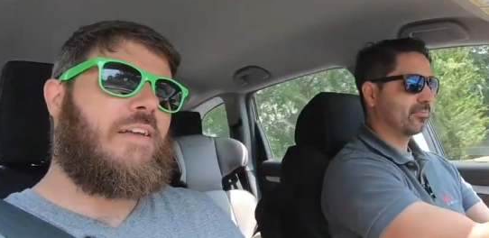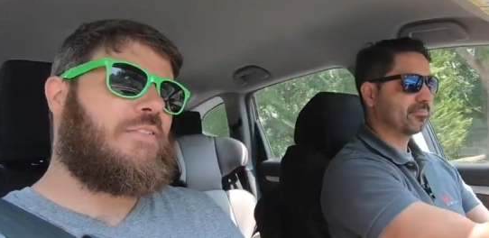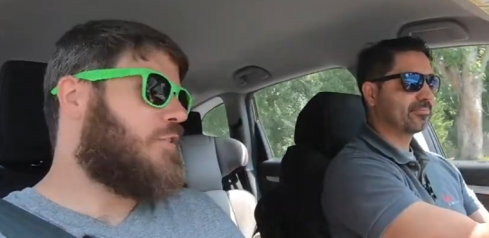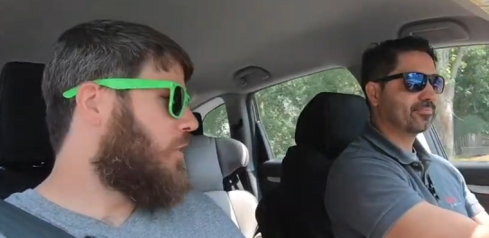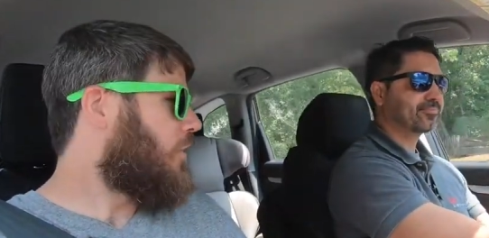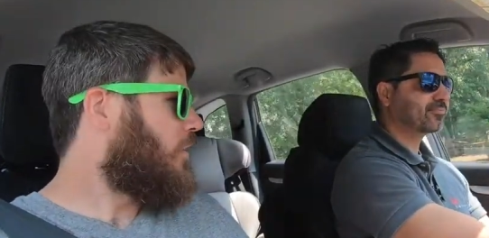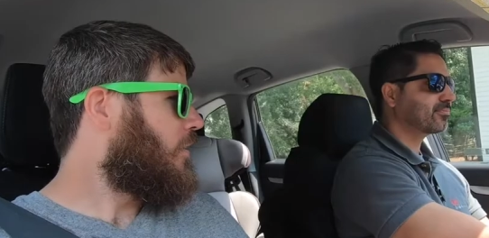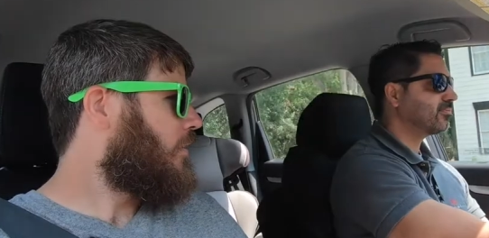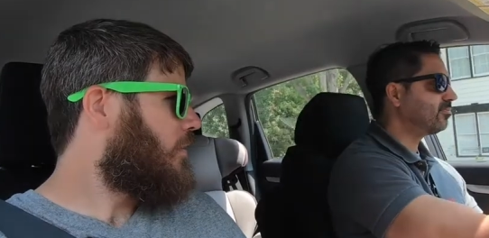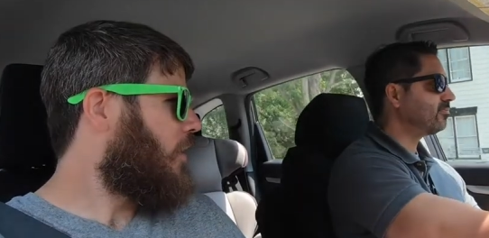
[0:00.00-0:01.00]
Speaker 1: should
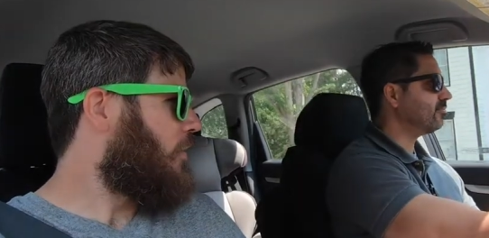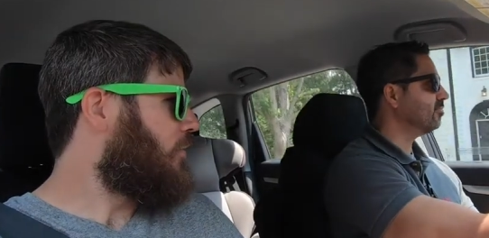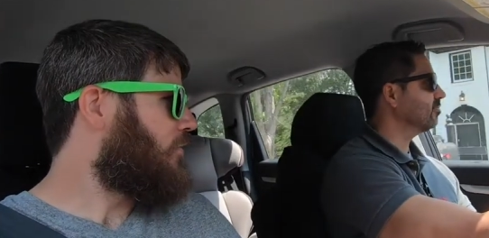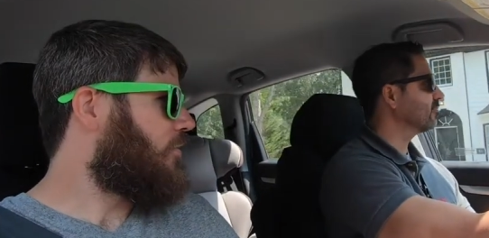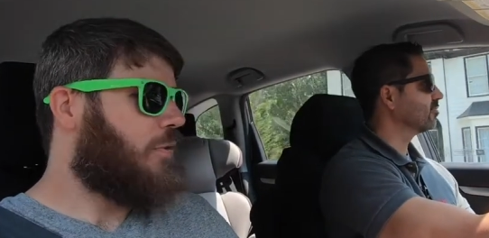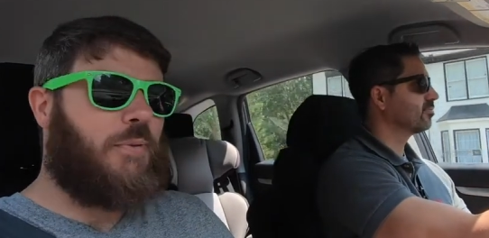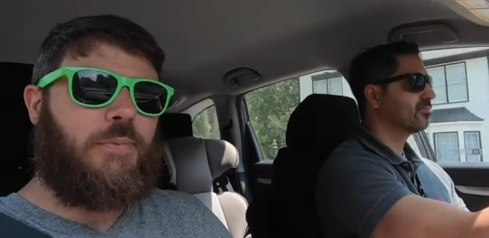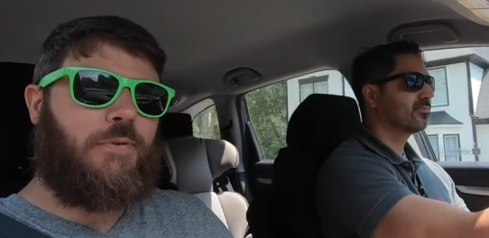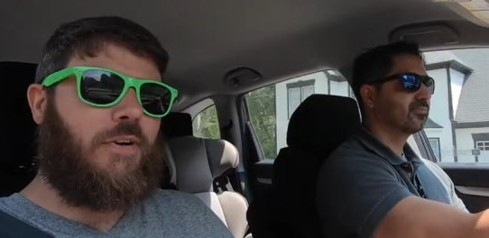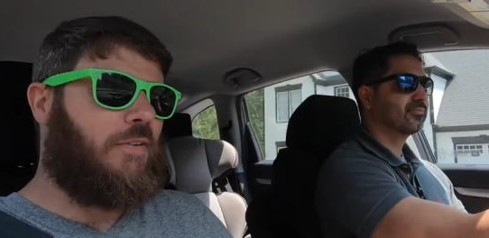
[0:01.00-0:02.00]
cover for the
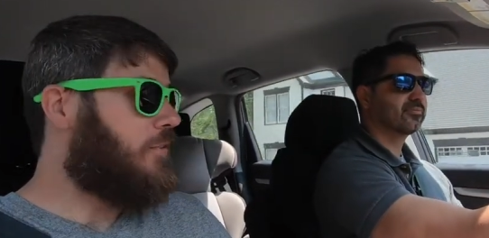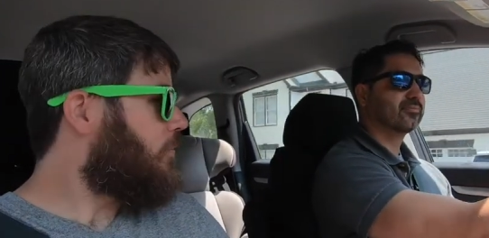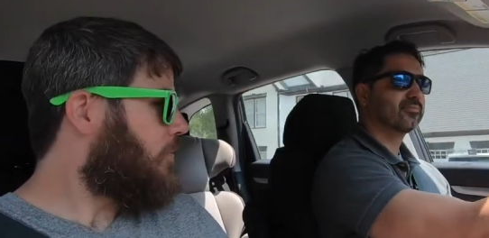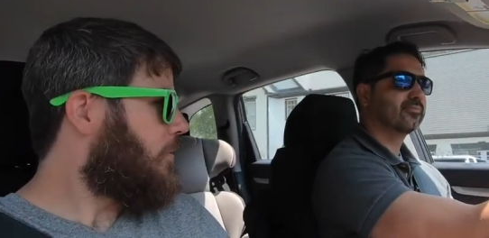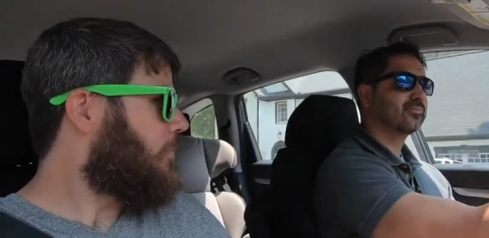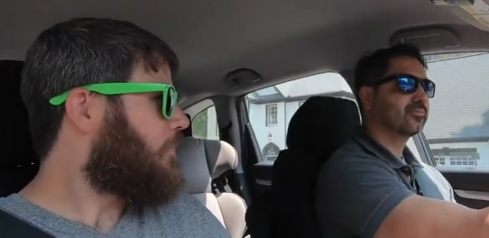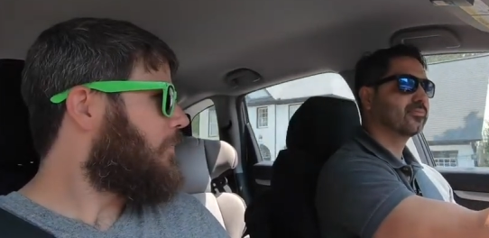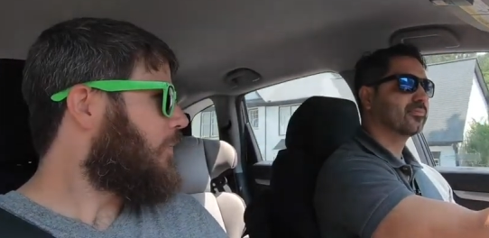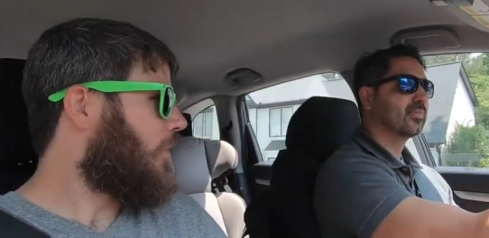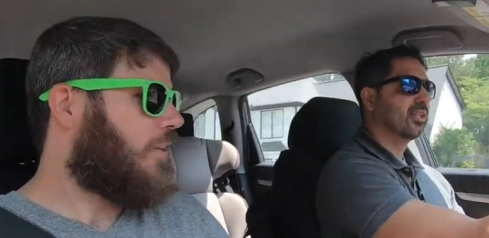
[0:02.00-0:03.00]
people on YouTube
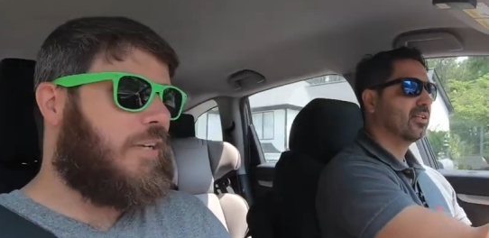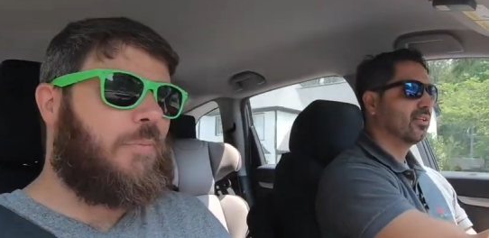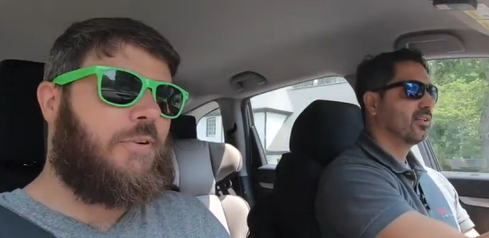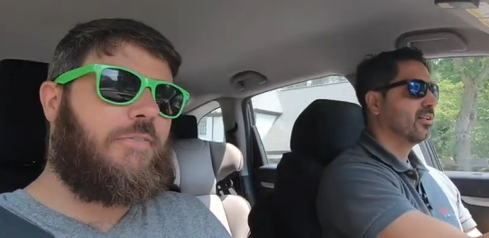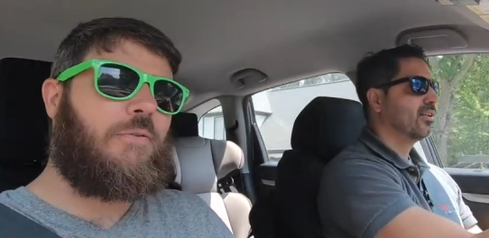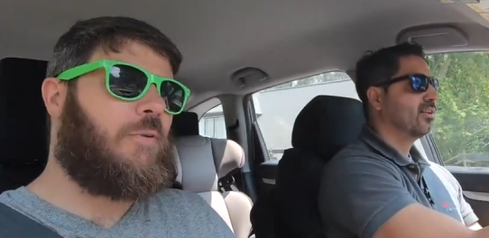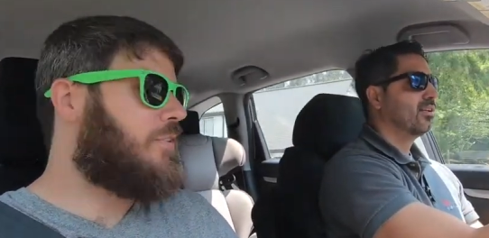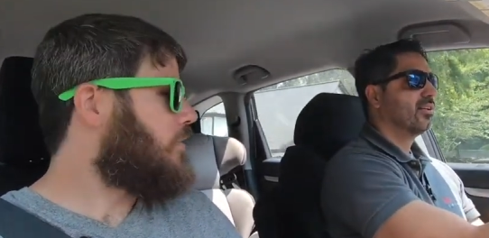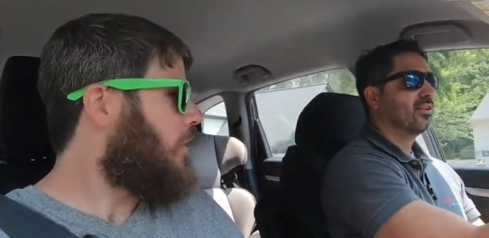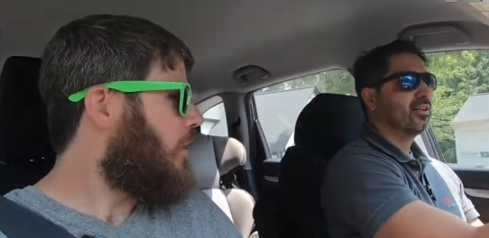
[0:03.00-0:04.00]
looking to move to
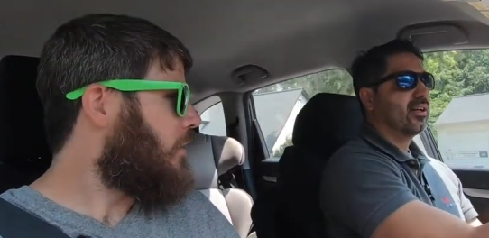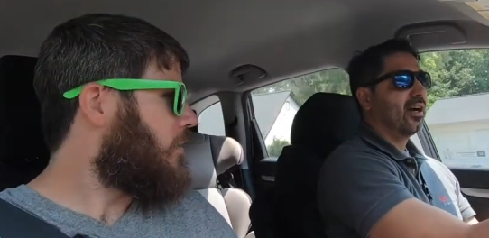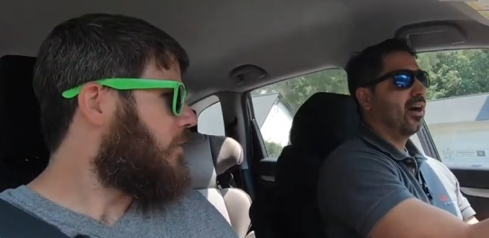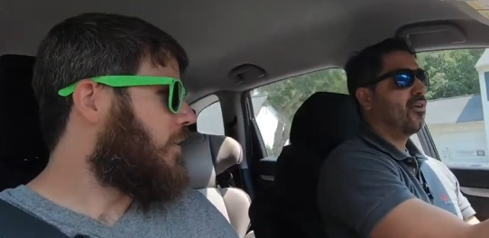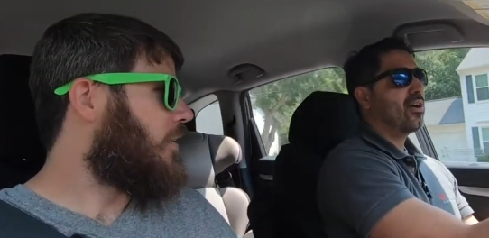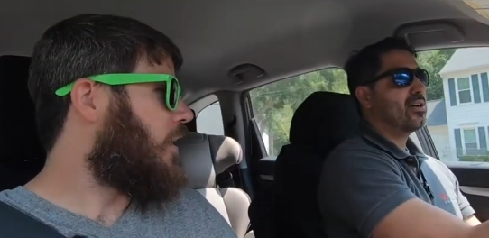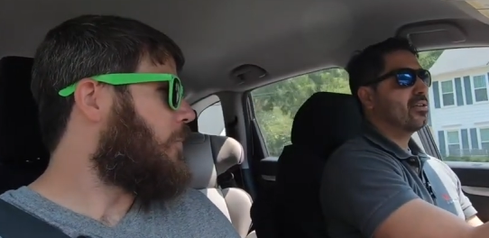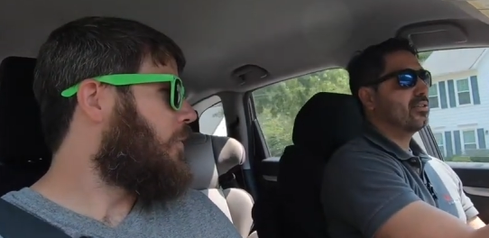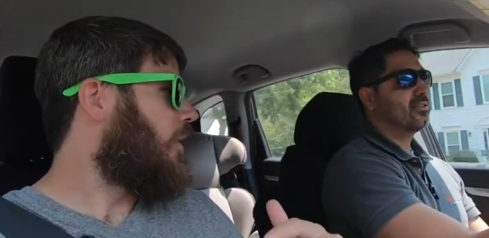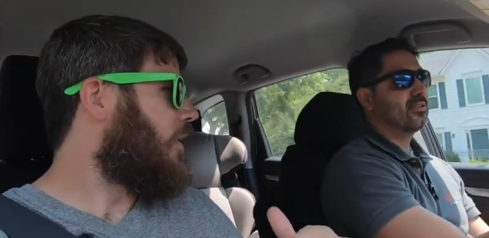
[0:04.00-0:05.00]
Woodstock, looking oh, to
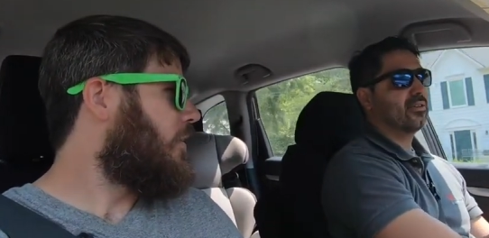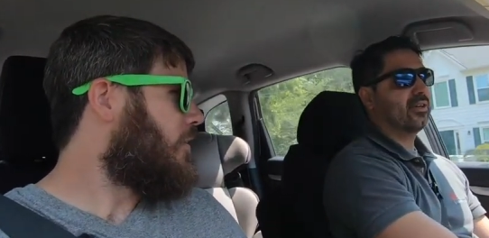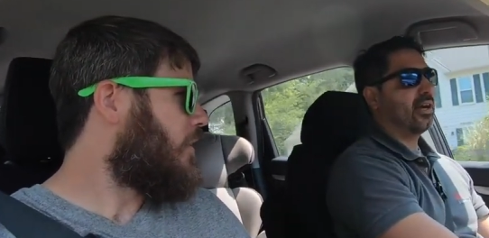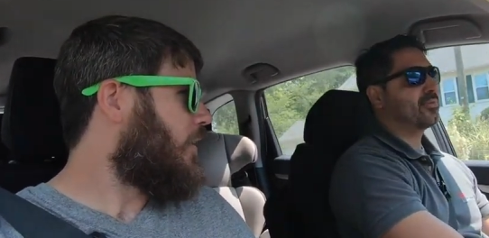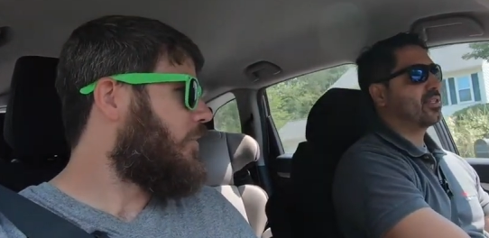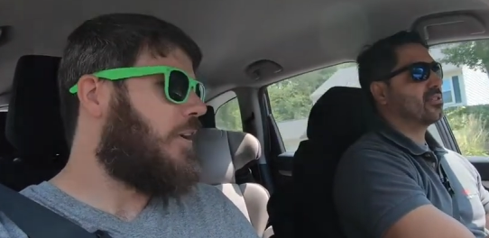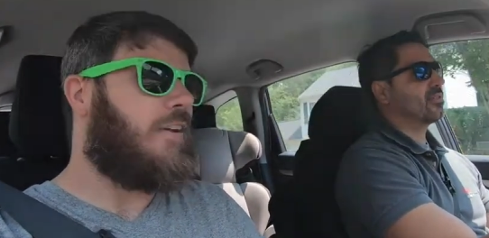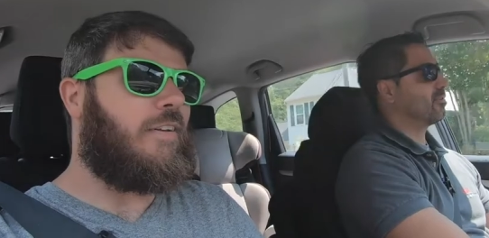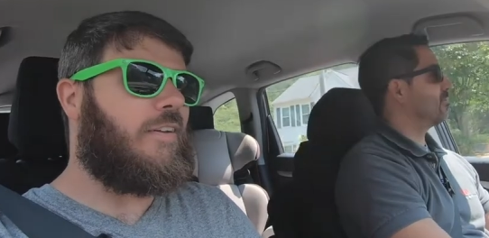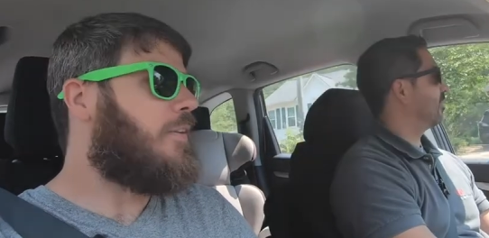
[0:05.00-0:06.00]
upgrade,
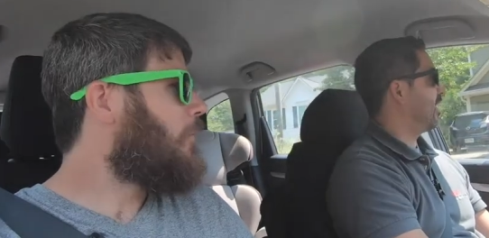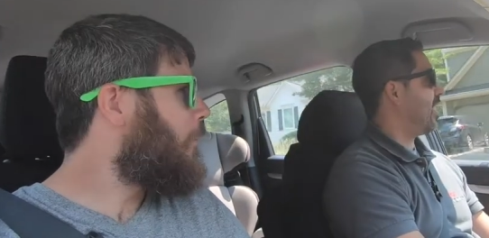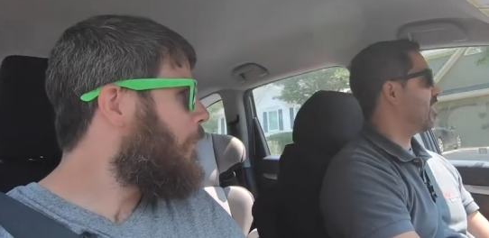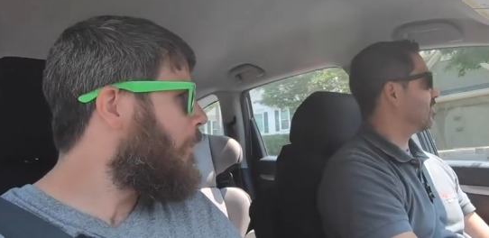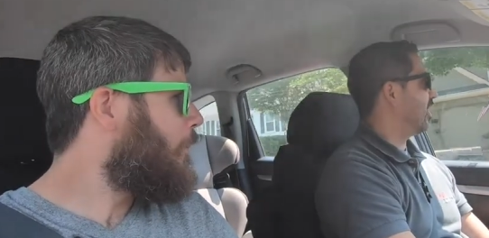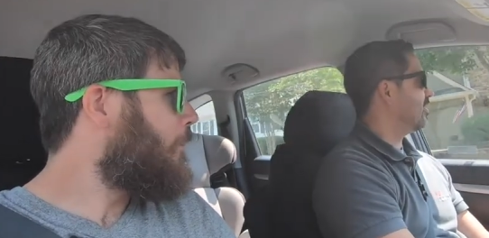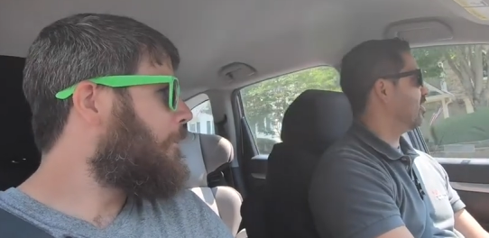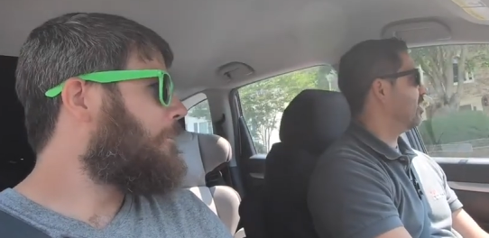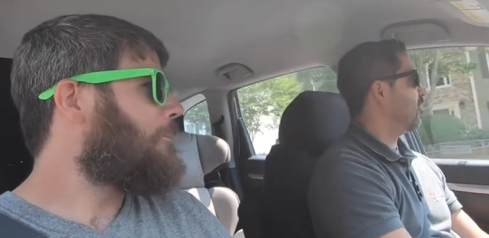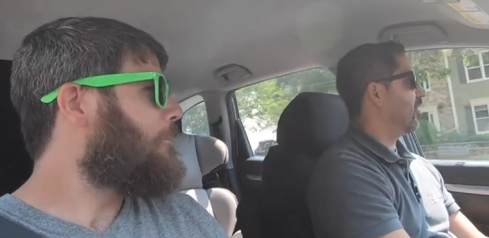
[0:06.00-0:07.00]
downgrade?
Speaker 2: T- yeah. So I'll
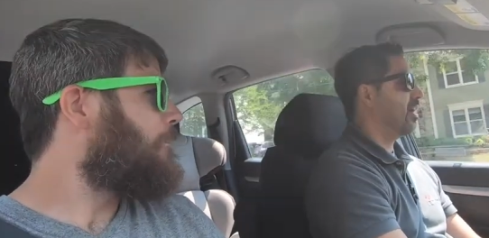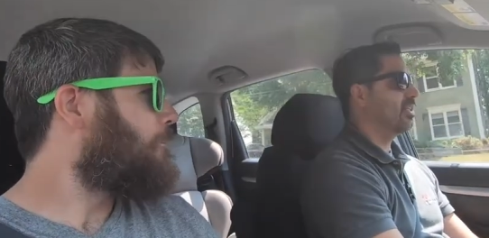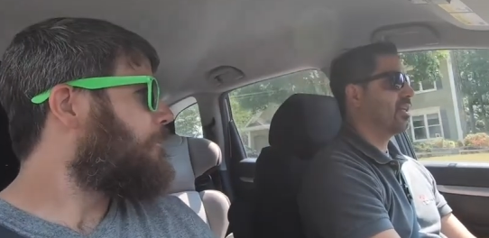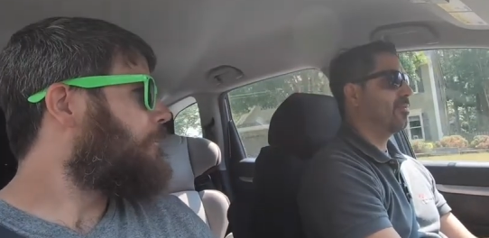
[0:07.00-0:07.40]
tell you what is. I